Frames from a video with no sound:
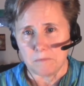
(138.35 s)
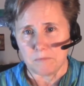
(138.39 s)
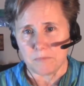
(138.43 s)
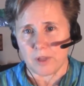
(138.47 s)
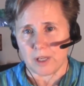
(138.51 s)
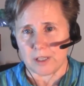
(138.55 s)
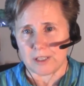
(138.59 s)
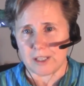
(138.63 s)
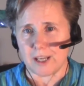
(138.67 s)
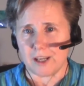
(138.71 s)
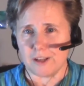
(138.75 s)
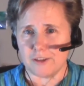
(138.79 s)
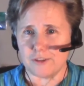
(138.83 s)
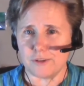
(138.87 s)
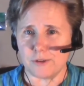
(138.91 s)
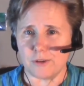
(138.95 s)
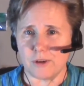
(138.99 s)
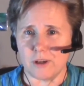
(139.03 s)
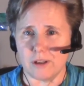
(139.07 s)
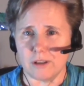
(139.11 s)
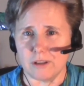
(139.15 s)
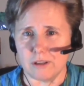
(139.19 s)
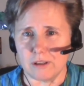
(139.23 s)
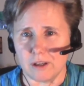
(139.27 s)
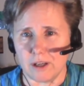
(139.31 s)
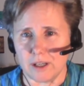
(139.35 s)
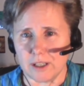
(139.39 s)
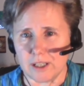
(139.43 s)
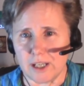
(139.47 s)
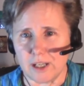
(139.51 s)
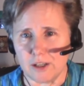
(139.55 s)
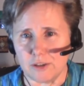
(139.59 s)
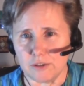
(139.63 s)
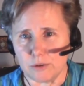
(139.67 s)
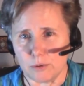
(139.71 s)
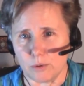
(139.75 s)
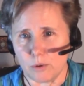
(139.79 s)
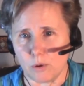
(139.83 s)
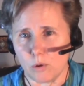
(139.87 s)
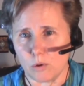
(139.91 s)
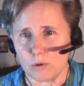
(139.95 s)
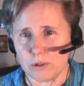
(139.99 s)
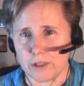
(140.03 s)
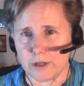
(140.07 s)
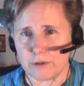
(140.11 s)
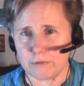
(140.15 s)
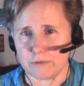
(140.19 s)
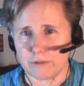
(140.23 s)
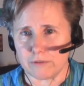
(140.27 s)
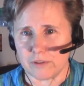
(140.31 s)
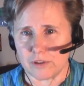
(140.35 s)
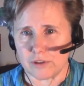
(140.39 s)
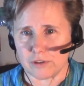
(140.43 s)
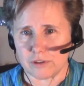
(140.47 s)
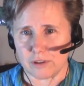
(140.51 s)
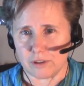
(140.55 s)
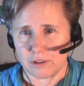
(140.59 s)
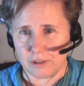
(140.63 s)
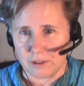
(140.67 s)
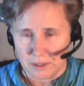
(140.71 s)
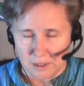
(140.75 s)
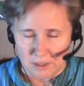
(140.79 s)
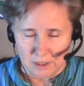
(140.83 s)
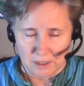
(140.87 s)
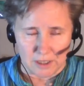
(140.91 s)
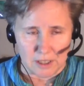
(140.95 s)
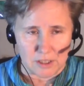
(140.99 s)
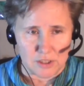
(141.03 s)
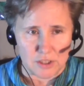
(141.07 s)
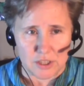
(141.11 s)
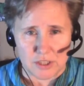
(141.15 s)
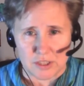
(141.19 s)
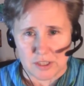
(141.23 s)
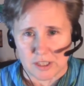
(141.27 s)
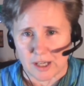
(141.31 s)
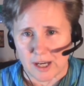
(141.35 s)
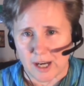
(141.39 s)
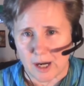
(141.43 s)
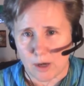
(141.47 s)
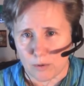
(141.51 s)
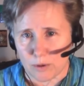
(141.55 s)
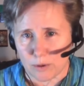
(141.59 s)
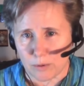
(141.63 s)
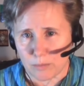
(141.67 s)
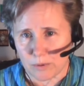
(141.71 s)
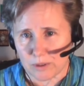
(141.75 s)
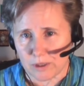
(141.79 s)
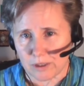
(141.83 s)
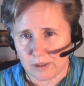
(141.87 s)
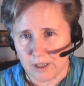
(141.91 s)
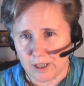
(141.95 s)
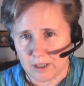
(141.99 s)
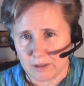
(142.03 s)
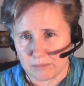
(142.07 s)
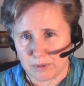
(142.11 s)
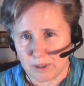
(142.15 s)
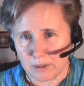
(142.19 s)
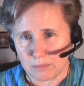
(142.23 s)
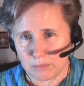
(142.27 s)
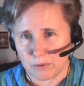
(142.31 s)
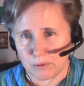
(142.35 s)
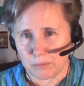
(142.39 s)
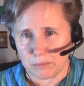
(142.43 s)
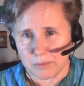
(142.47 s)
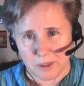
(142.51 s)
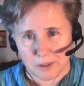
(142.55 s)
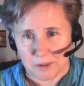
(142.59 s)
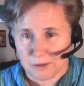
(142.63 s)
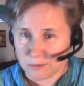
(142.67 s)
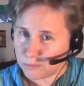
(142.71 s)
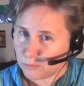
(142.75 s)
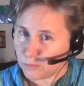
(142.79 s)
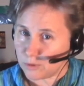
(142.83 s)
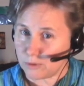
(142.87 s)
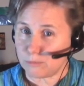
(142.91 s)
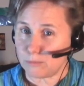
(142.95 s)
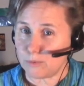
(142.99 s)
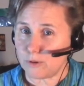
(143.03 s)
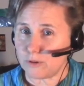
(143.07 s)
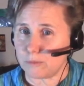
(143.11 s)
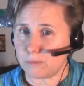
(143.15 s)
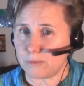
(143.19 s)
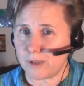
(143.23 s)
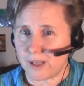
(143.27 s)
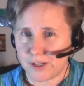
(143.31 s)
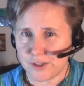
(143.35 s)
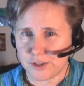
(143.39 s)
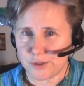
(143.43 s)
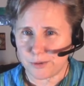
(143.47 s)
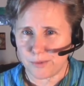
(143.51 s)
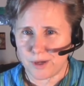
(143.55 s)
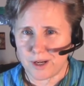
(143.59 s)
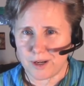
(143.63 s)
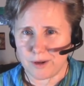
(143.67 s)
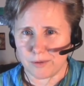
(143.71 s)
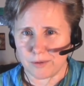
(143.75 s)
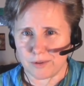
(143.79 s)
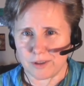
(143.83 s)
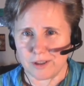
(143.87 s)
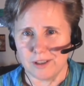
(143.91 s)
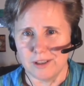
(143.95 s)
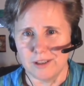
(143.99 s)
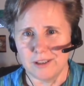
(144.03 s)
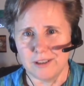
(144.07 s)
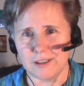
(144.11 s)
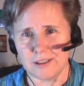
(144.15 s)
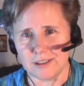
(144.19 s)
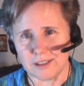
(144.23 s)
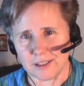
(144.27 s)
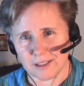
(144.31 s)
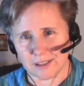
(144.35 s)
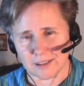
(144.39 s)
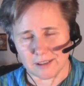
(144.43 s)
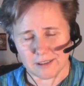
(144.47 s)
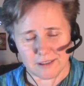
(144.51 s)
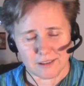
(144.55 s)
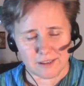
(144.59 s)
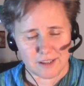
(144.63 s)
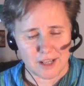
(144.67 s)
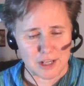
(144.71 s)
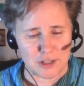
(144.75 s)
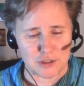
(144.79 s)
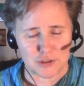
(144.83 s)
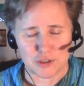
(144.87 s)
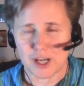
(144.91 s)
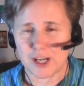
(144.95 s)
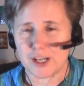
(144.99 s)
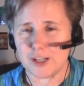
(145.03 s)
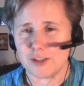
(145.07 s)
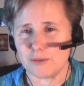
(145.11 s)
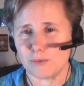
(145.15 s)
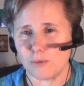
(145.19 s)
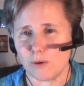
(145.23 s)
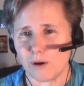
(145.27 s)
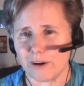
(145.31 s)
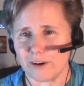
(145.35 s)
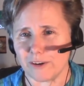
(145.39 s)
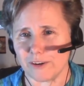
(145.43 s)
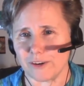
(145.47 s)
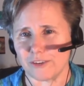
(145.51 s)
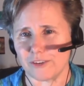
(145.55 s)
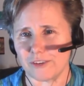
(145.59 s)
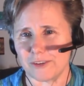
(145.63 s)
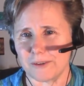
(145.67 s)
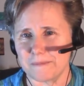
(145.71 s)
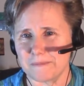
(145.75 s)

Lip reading: I can't do it. I can't do a whole lot of revision in just an hour with a lot of people, but we'll splash around in change waters.